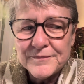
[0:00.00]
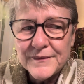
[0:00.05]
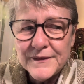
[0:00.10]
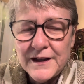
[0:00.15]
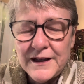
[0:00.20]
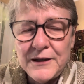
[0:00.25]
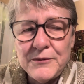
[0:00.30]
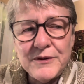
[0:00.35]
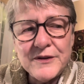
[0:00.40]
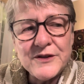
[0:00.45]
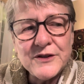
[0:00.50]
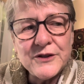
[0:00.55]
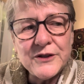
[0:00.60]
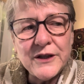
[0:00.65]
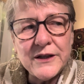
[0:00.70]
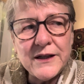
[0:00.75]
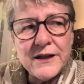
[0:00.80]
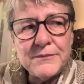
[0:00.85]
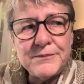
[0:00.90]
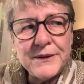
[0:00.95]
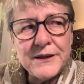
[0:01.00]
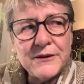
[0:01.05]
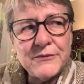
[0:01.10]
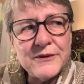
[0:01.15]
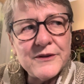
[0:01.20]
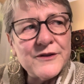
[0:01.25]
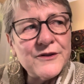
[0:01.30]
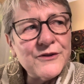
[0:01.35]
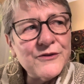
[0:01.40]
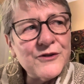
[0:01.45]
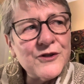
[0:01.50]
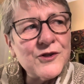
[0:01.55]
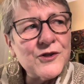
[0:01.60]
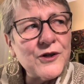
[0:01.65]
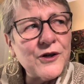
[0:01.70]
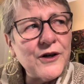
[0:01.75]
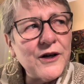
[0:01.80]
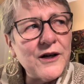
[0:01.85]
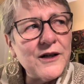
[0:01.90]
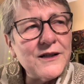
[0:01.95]
it was good, but it was too
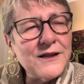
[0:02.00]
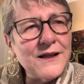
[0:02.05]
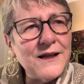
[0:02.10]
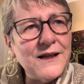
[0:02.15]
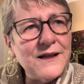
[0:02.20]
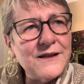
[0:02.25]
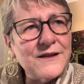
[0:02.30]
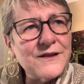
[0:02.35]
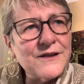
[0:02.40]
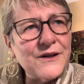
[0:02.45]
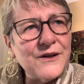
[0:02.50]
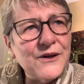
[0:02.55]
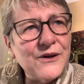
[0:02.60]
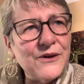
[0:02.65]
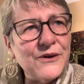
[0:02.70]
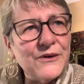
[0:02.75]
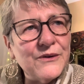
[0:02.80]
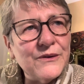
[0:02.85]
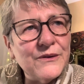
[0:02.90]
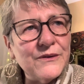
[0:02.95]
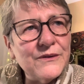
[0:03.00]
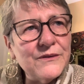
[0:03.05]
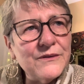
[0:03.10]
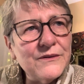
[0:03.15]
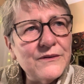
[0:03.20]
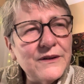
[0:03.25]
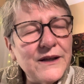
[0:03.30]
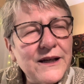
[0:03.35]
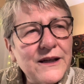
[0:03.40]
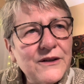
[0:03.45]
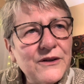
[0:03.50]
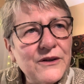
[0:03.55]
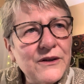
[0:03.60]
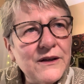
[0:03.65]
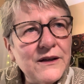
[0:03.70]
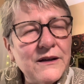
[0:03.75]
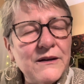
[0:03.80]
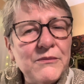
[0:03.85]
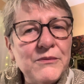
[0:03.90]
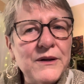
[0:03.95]
short, and so, like,
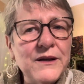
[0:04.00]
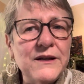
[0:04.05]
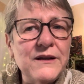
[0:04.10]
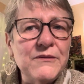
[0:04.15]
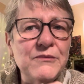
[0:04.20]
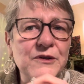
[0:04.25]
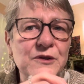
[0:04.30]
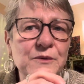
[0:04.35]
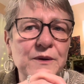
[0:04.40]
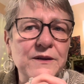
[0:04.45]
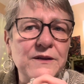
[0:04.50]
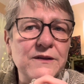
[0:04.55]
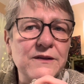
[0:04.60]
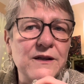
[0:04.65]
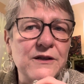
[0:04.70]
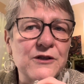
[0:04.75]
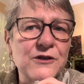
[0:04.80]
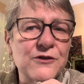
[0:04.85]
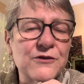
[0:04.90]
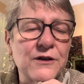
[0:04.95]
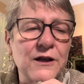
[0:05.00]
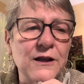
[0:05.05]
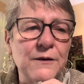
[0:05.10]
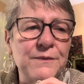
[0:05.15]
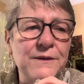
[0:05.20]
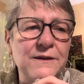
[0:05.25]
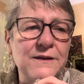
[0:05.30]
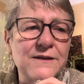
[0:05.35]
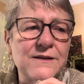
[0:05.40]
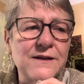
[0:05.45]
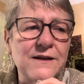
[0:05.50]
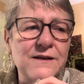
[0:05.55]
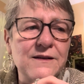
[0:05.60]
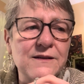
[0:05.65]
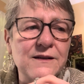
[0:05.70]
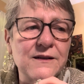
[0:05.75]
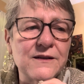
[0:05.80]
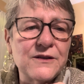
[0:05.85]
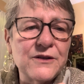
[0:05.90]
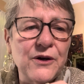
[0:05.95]
it was quintessential Trollope in the sense
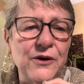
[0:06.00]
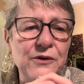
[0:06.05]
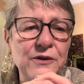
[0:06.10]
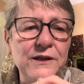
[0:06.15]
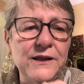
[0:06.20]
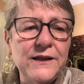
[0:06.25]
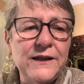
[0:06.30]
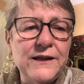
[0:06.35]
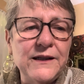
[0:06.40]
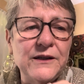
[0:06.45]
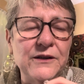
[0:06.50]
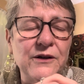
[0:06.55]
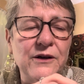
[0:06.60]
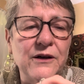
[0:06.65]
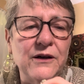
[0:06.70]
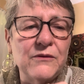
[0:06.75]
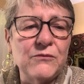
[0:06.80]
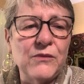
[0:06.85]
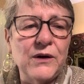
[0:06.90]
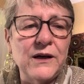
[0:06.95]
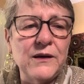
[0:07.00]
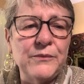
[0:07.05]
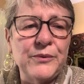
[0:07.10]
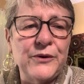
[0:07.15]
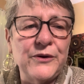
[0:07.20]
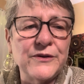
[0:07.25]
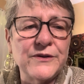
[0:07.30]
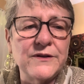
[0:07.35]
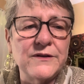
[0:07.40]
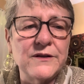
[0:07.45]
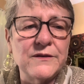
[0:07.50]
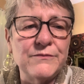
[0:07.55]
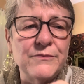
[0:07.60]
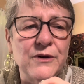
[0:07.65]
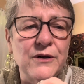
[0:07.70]
that it's honing in on one person's